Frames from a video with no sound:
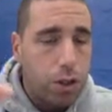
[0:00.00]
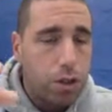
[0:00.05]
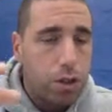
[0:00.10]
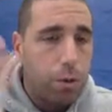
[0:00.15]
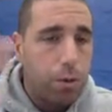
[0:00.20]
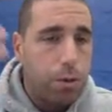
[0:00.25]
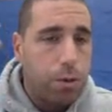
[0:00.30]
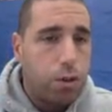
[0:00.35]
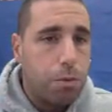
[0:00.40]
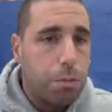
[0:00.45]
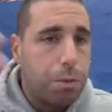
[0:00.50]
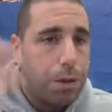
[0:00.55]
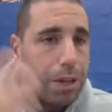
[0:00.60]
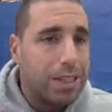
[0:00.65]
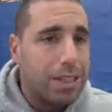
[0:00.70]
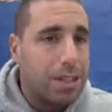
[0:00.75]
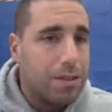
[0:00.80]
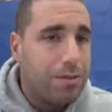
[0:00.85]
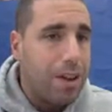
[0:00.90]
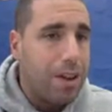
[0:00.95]
is going to bring
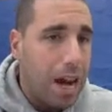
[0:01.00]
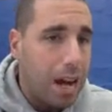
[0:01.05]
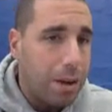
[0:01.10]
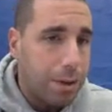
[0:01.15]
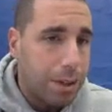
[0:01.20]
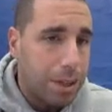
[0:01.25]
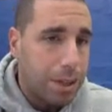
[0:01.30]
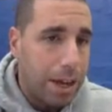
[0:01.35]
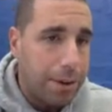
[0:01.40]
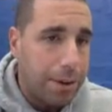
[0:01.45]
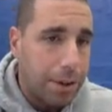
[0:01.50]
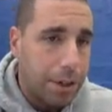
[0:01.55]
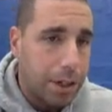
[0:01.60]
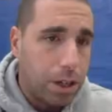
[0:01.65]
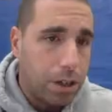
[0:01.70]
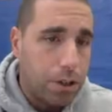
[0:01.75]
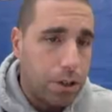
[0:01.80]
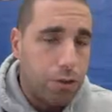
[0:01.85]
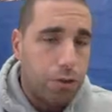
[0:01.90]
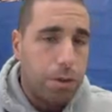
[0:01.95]
a divide with our
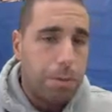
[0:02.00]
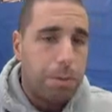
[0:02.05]
country